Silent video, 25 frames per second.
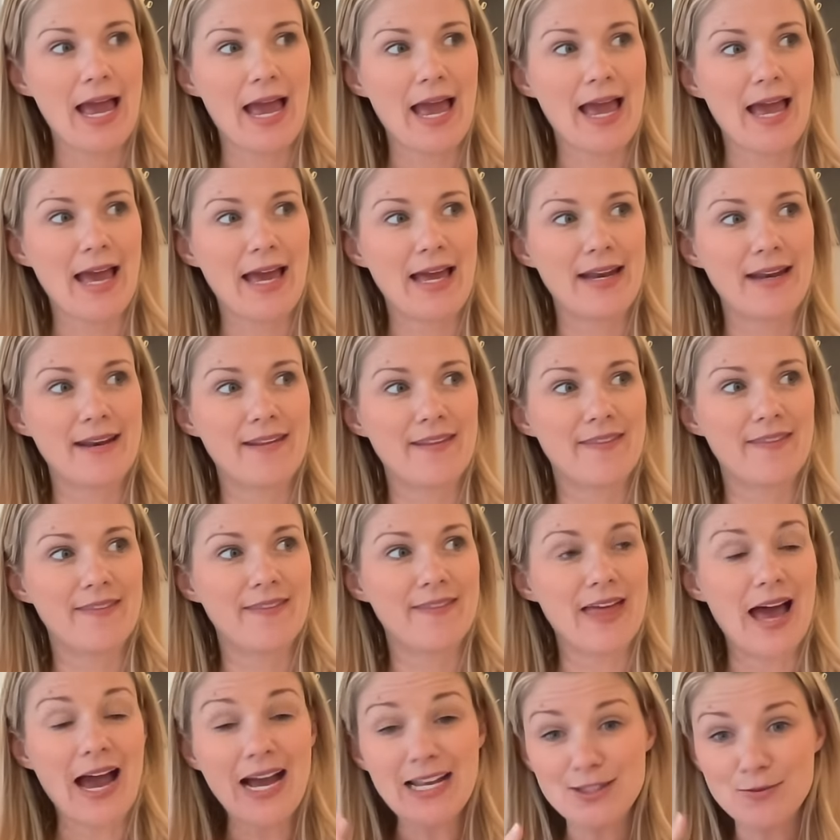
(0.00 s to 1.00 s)
And
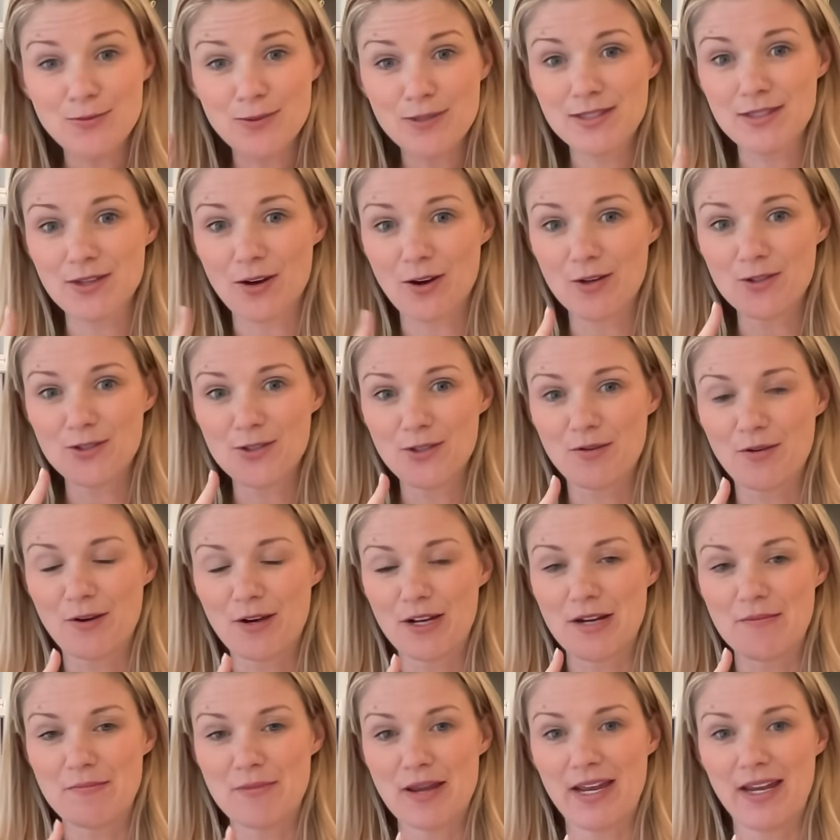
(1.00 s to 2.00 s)
that's what's also
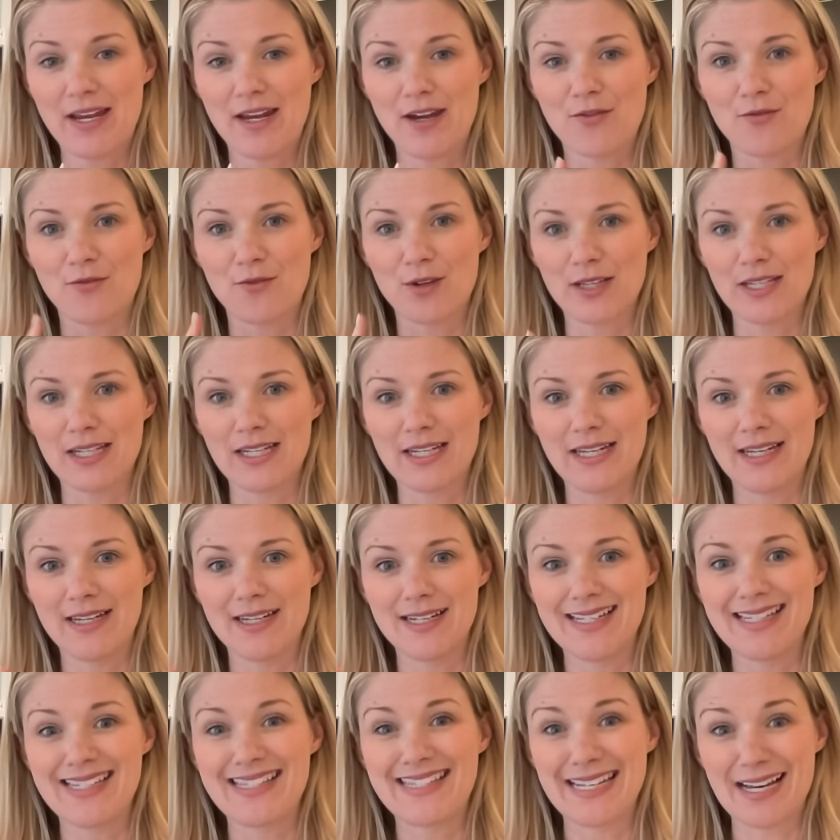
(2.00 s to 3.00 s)
going to make it really
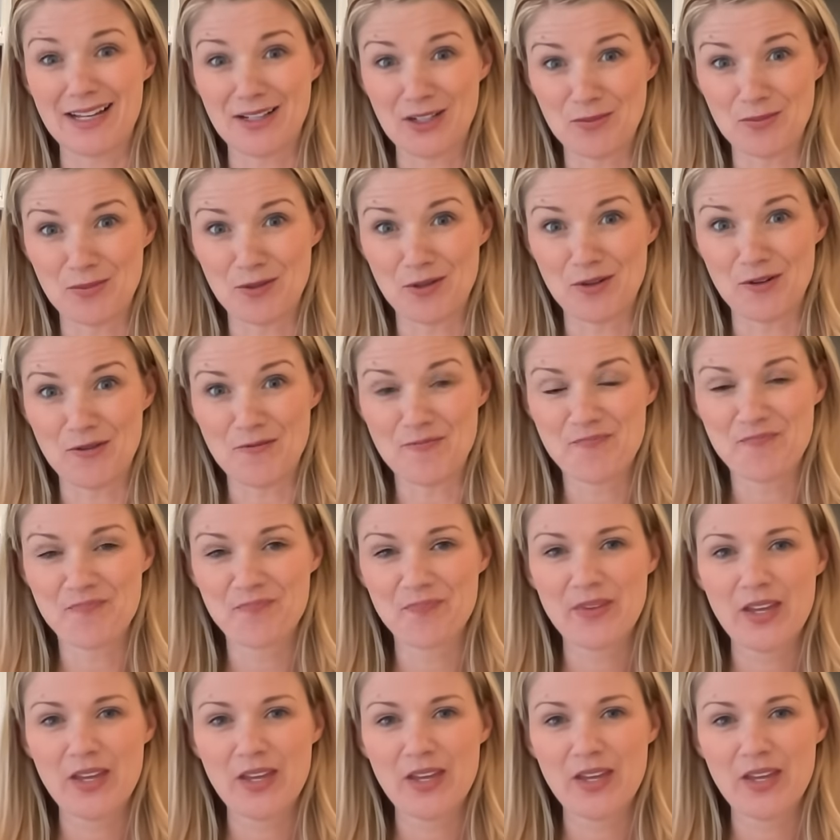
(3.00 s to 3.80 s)
sellable.